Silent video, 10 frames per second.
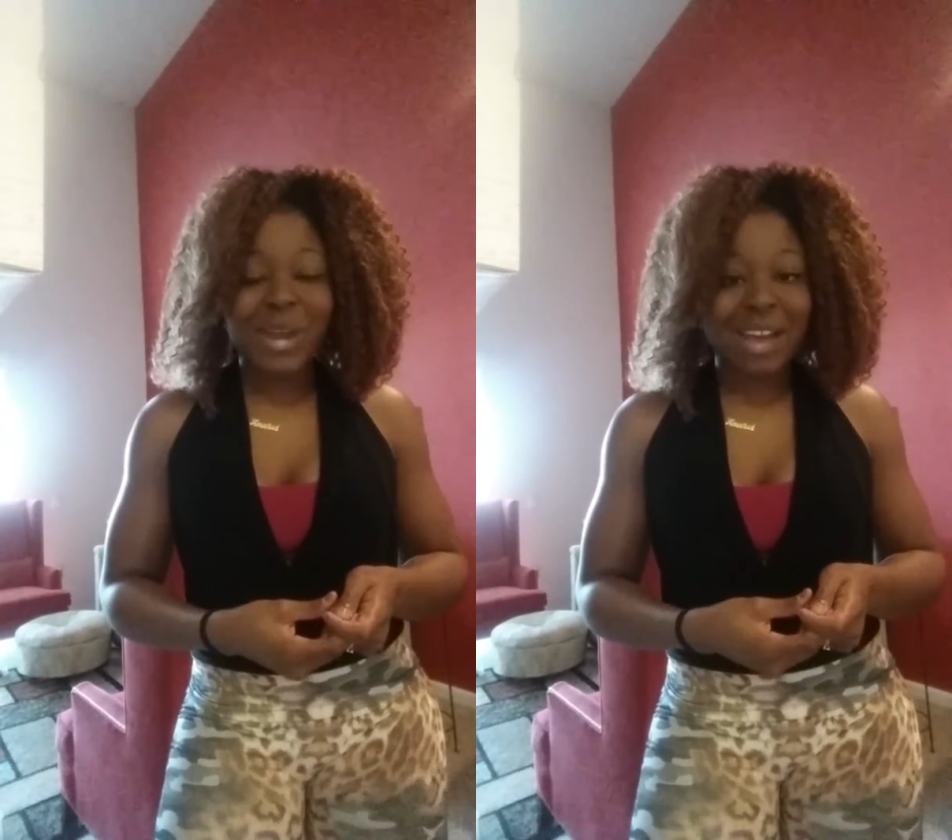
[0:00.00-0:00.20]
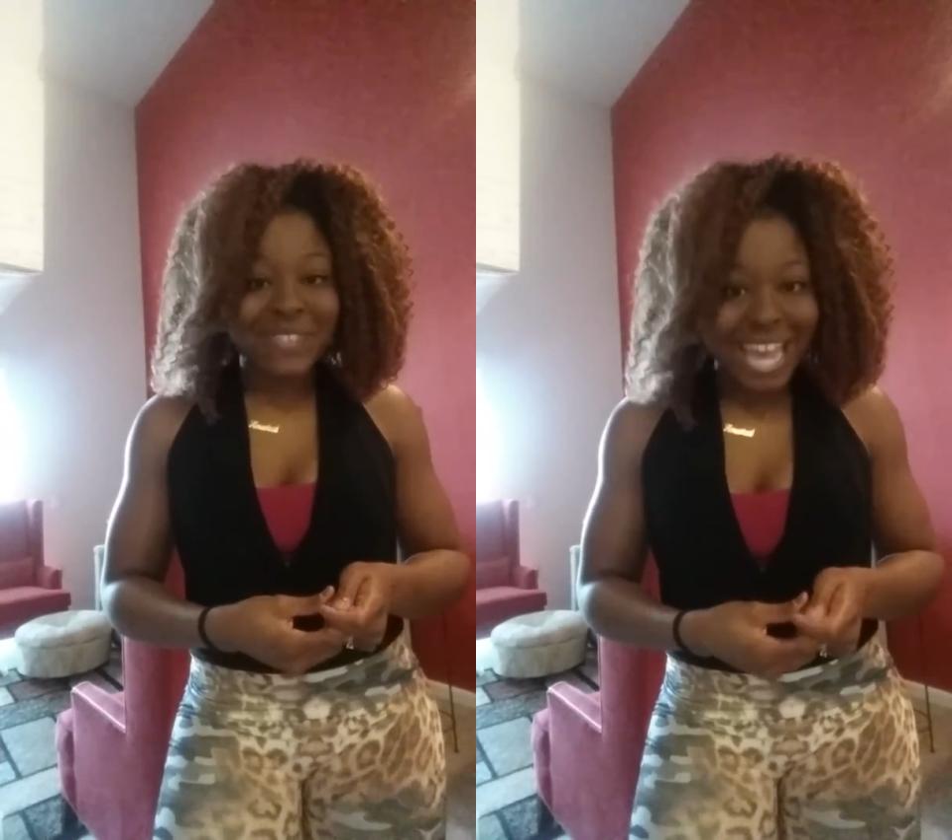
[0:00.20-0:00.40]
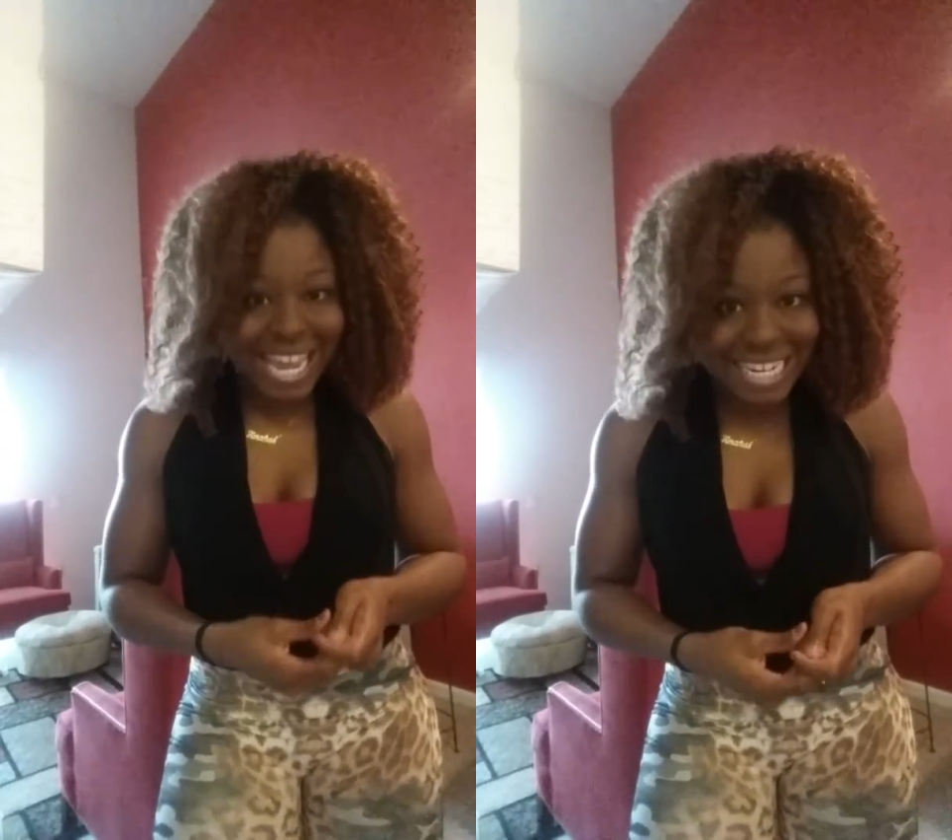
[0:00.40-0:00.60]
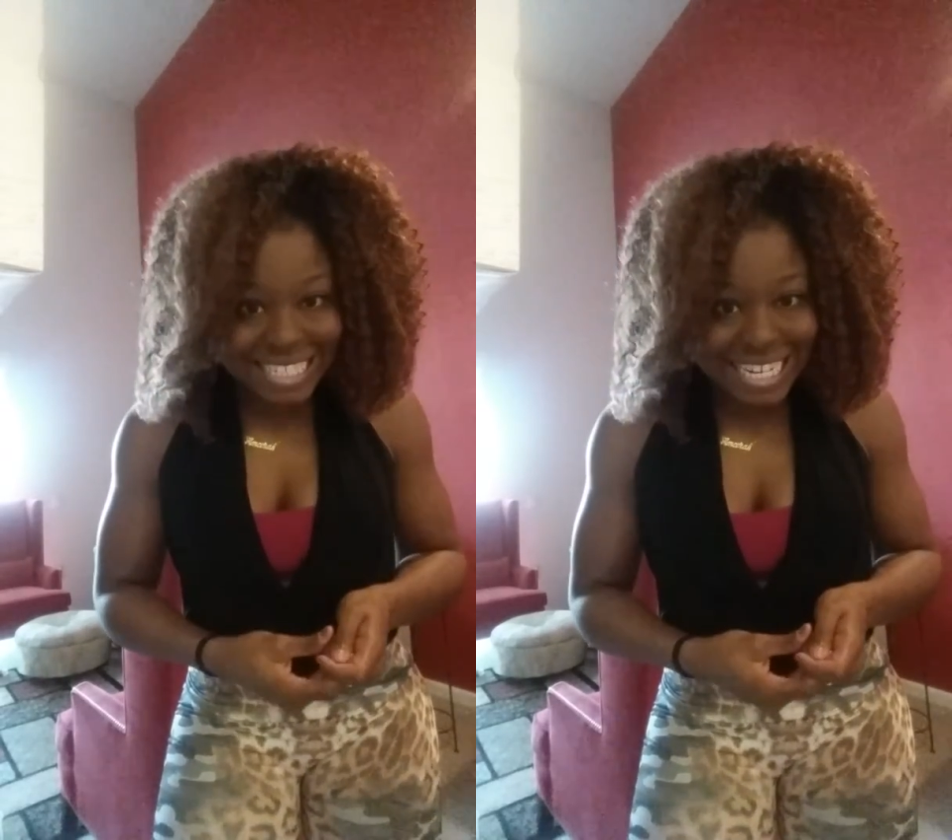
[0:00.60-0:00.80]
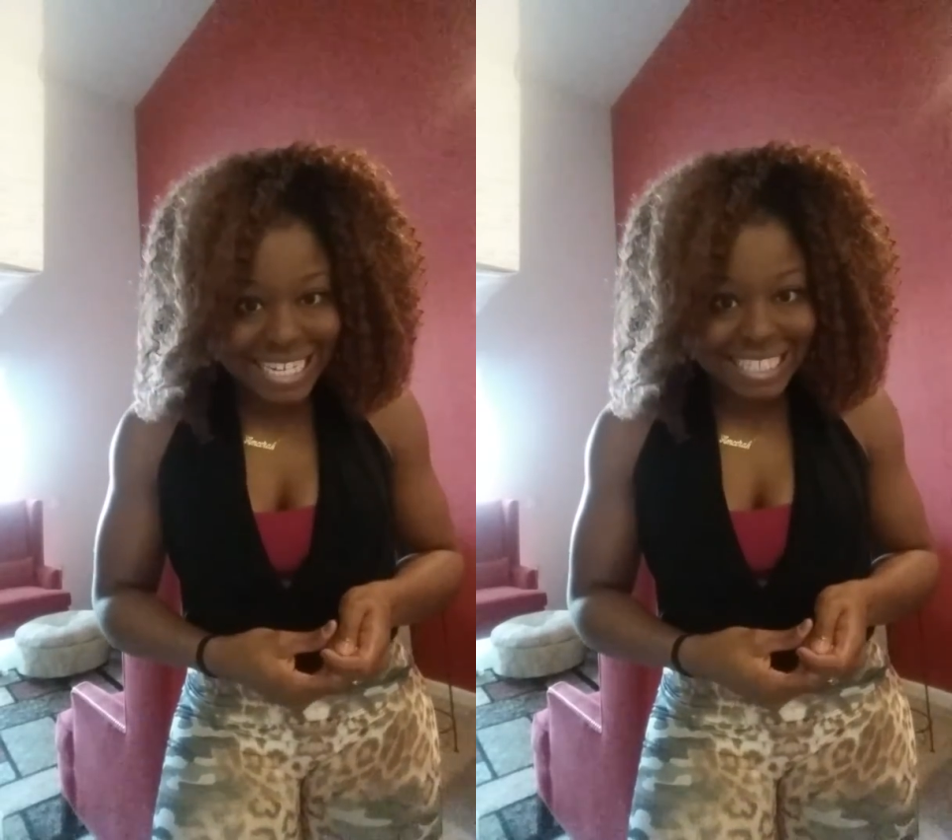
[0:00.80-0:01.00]
You have
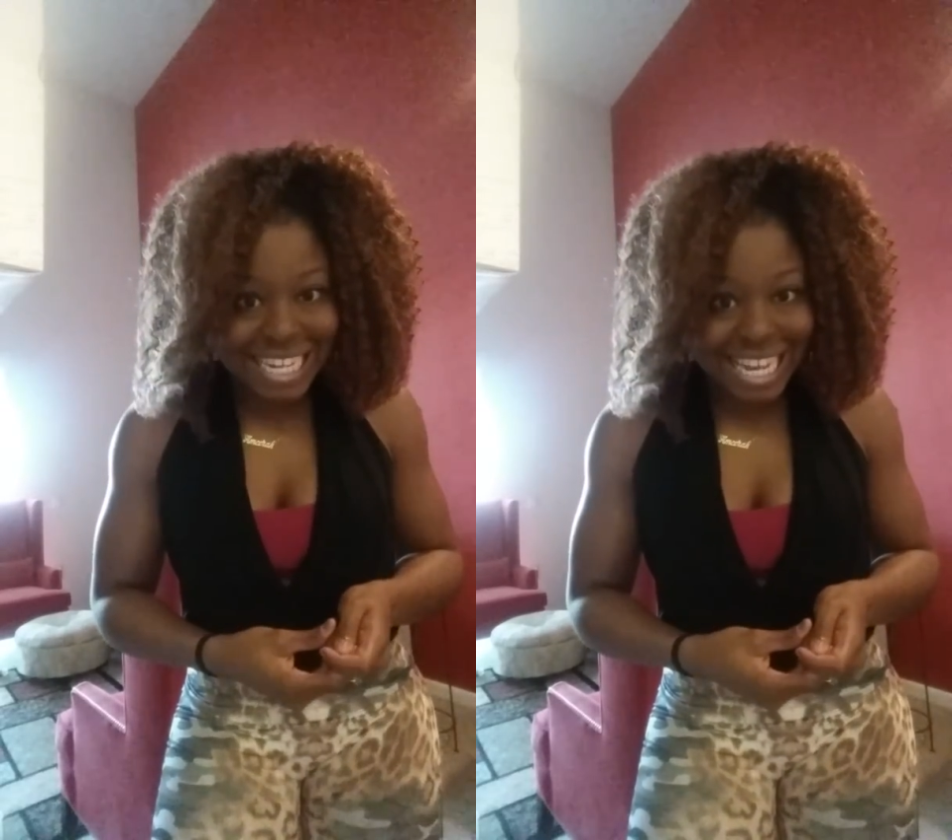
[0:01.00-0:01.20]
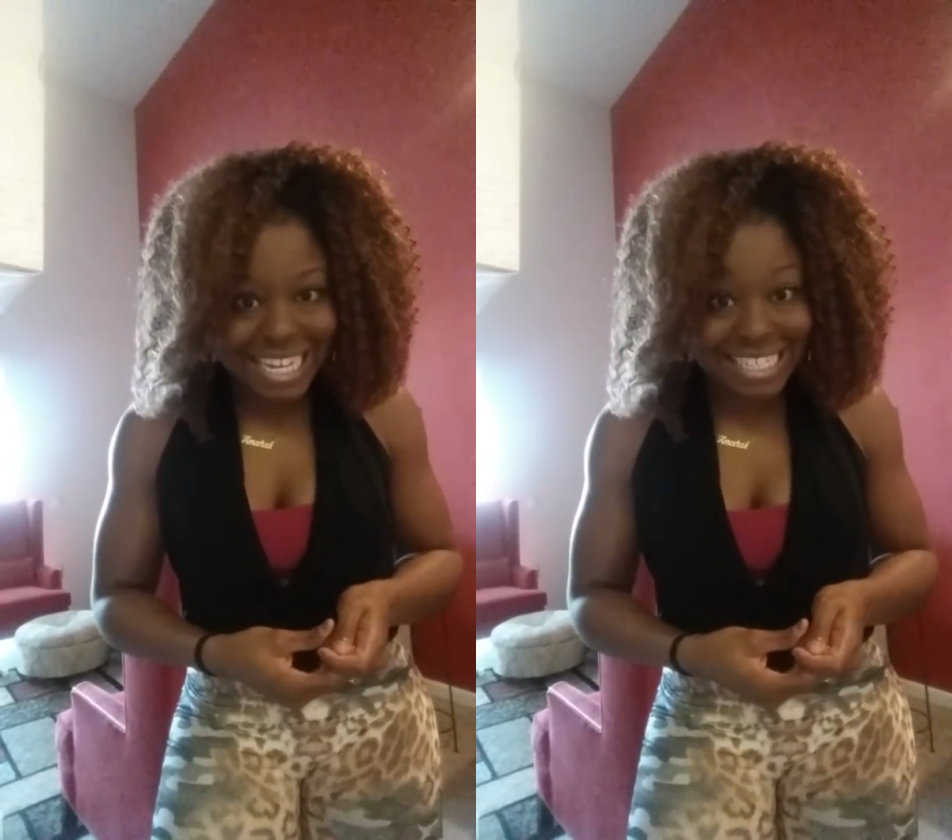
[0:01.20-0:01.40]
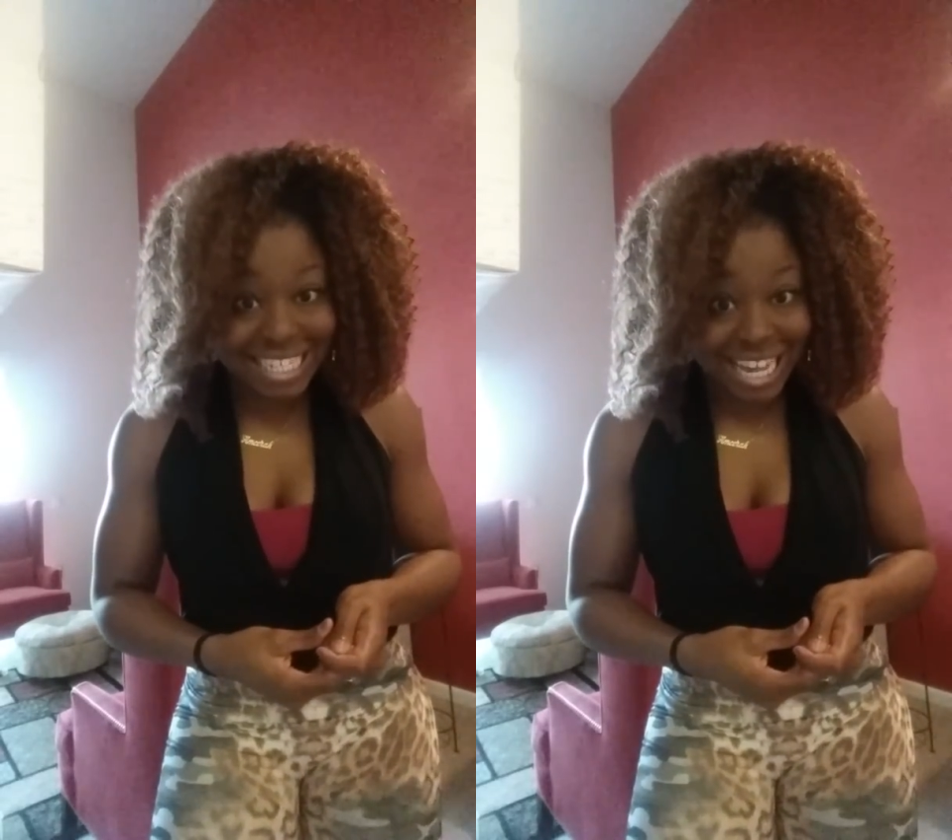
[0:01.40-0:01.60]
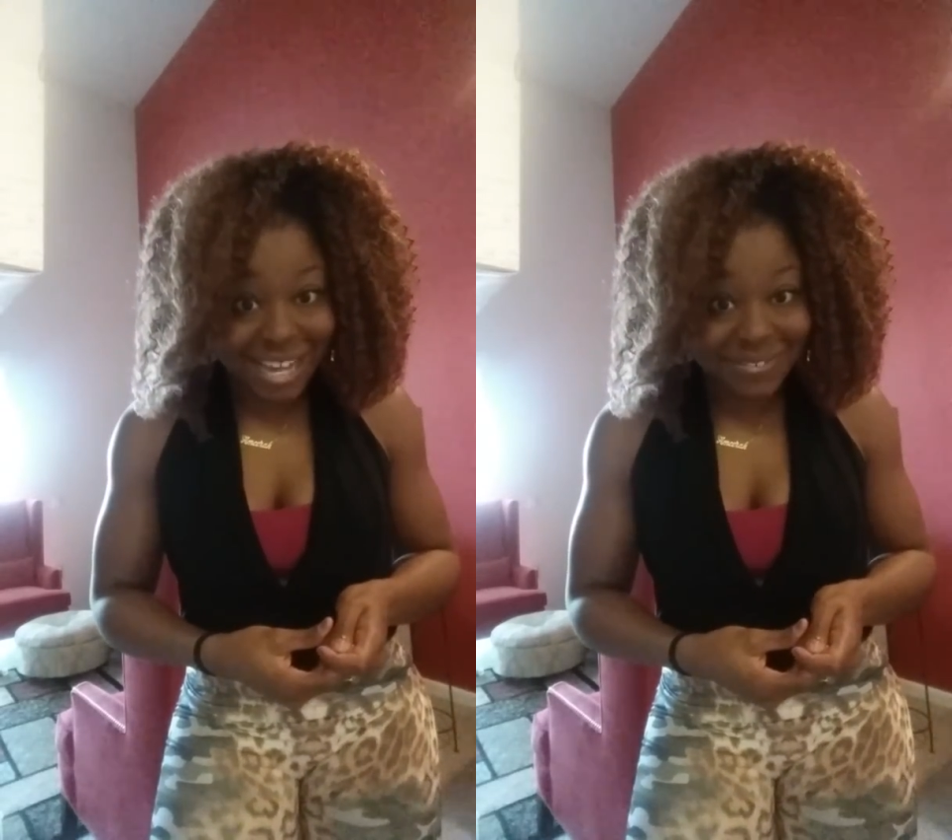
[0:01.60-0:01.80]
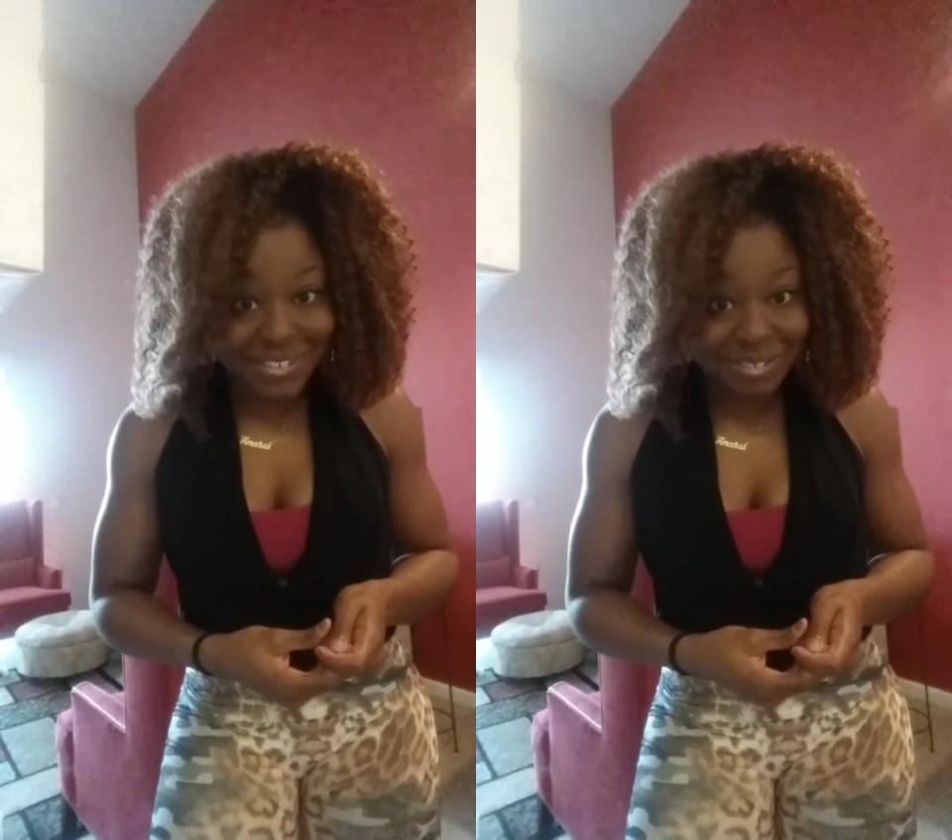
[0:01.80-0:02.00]
18 days
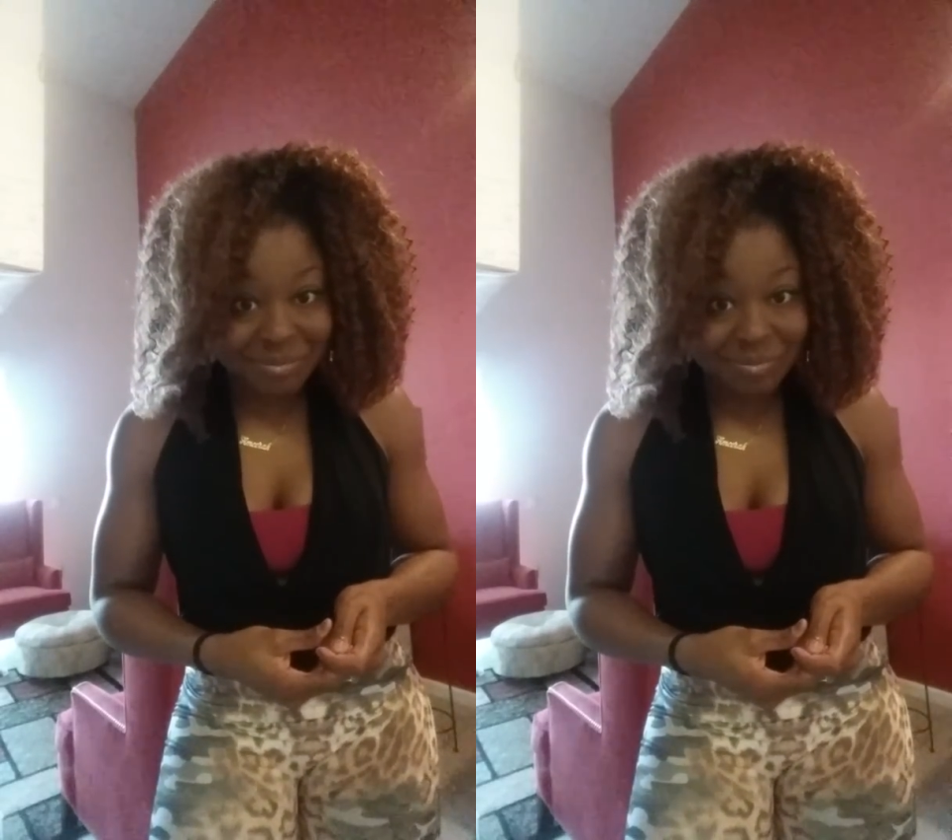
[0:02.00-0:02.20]
left